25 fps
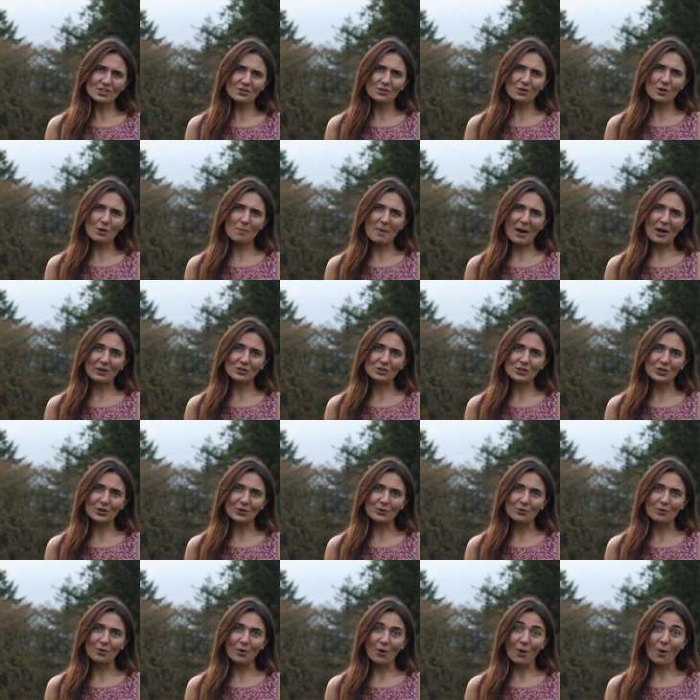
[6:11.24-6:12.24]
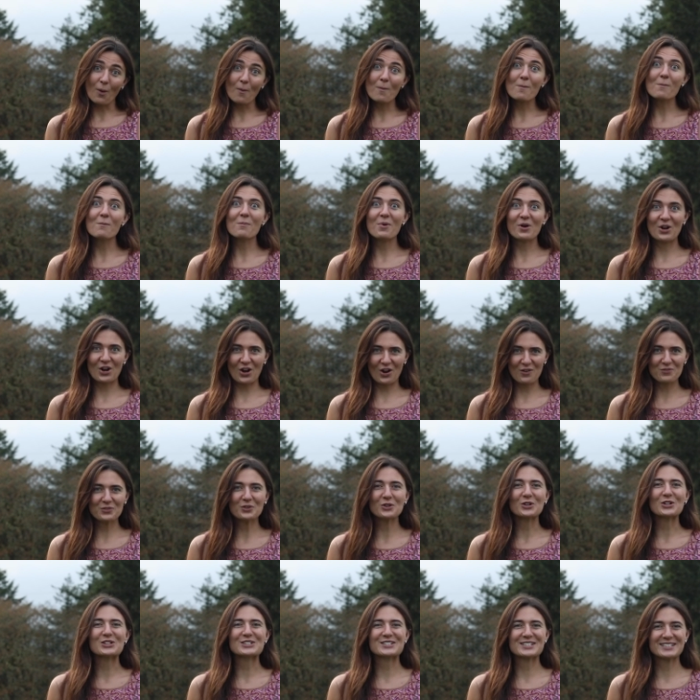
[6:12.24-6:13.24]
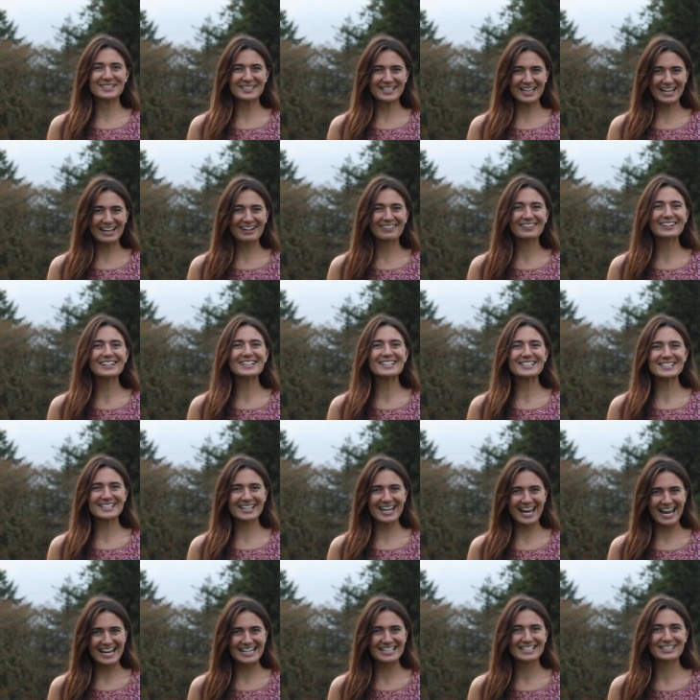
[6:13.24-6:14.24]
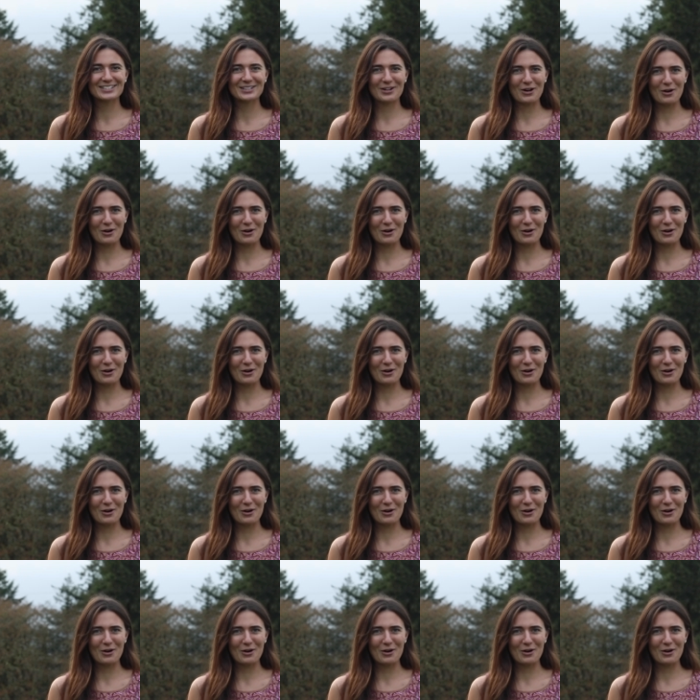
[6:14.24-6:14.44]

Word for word: don't know about you, but I've got a serious case